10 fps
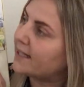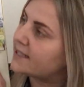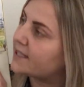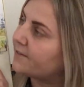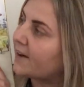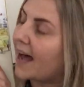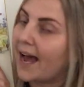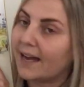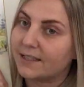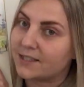waited for
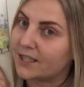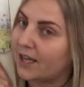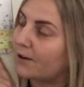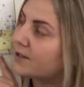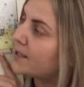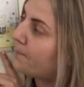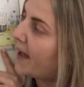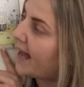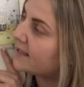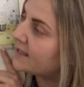Hannah to go to
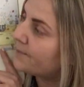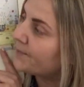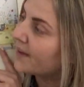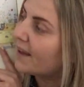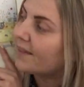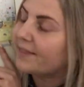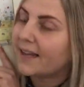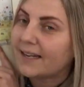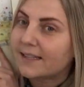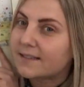bed.
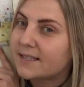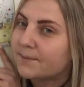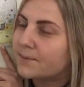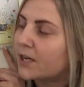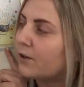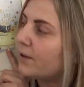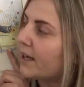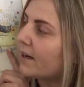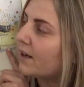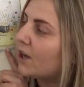Then he tiptoed
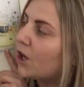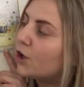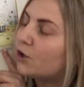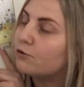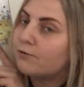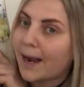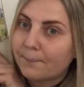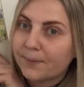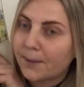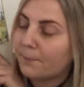in,
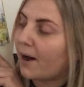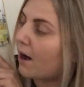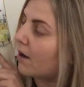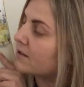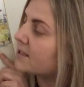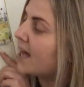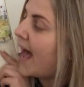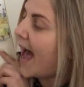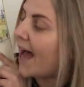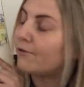grabbed the pot
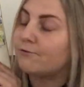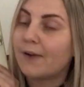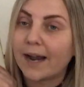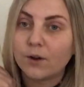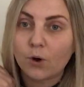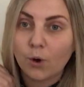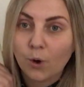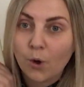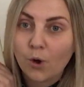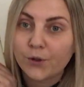and ran
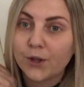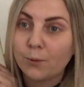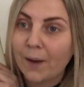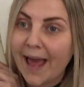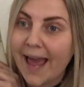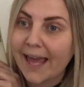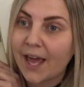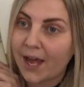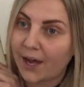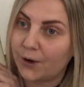all the way
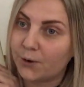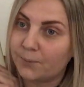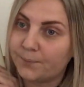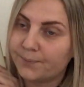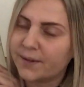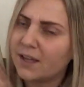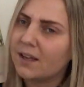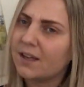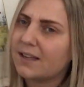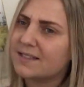home.
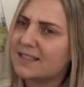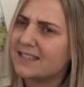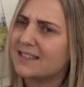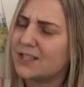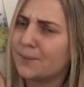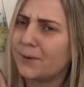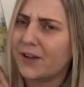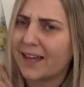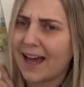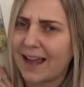Is this little
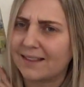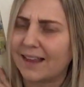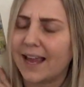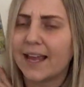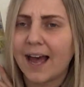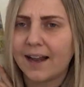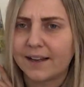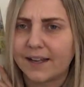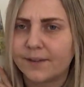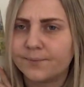boy kind like
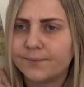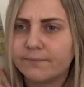Hannah?